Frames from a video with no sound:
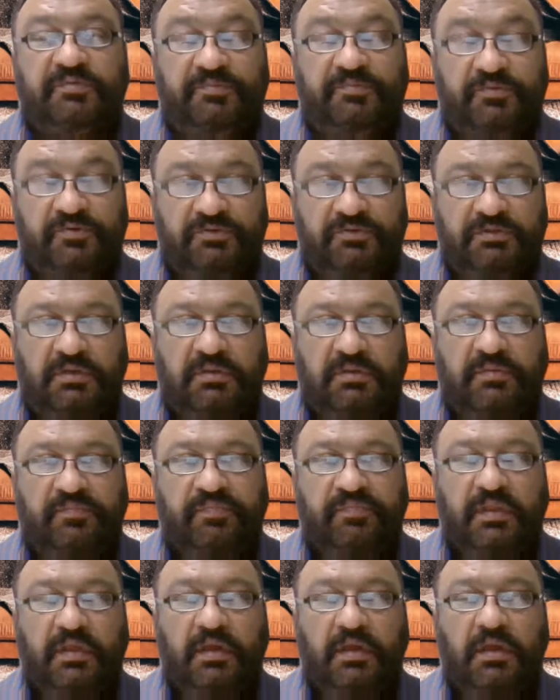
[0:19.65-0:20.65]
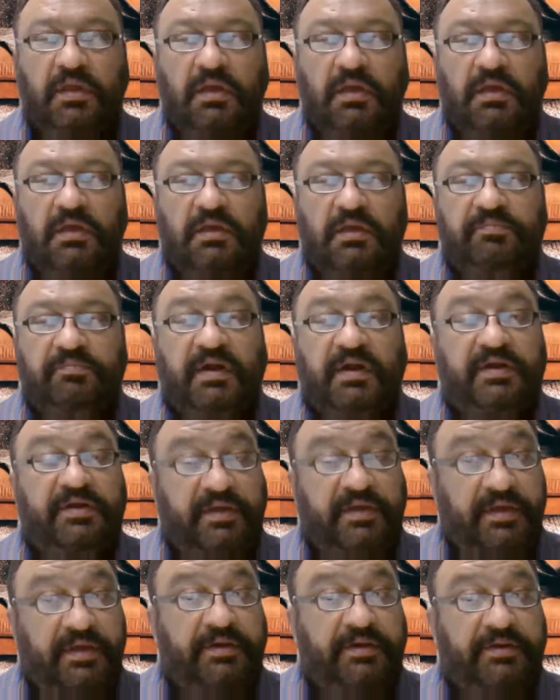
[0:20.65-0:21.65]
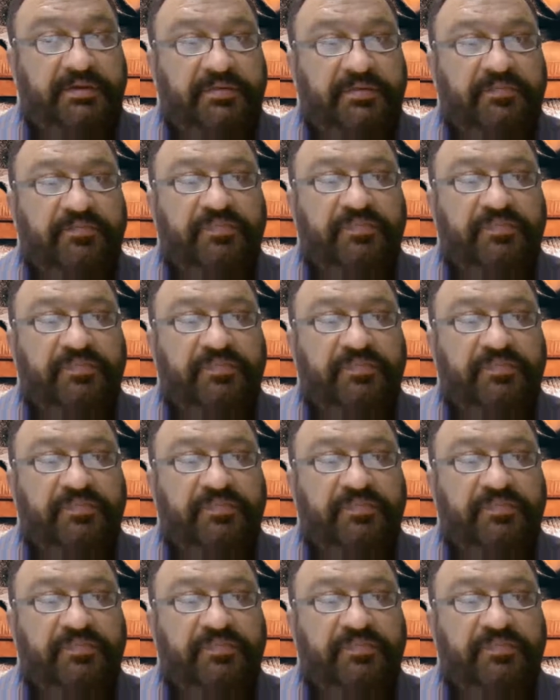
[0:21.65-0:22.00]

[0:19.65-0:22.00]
proposal, part 8.